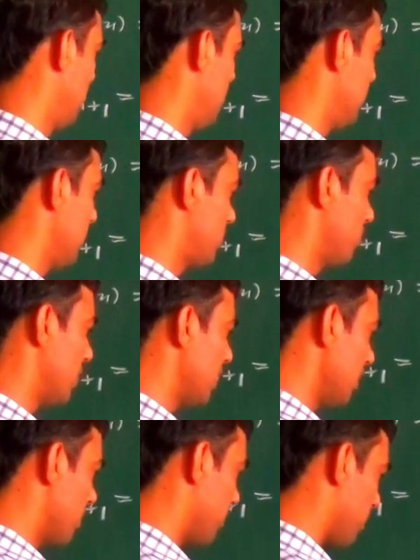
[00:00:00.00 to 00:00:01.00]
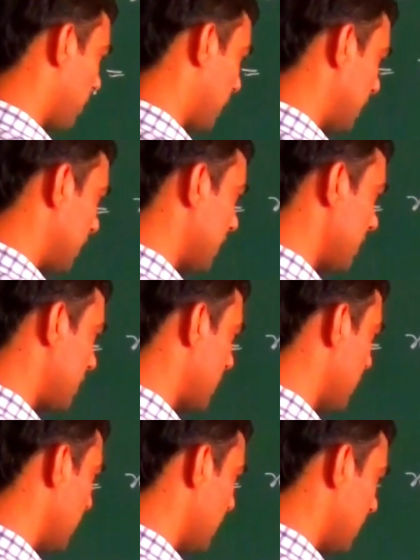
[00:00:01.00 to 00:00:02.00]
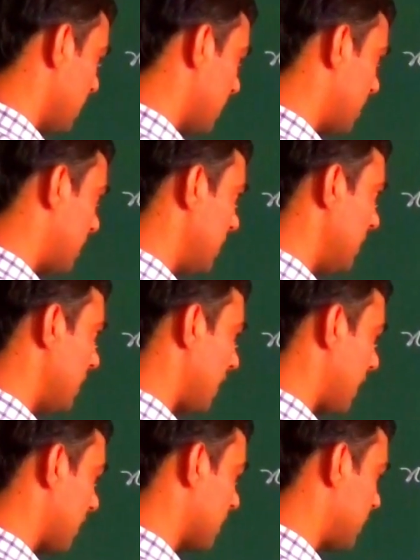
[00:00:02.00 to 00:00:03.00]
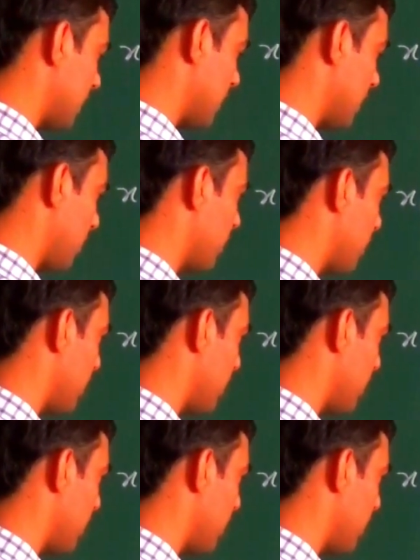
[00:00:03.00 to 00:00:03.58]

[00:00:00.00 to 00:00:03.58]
this one minus 3xn,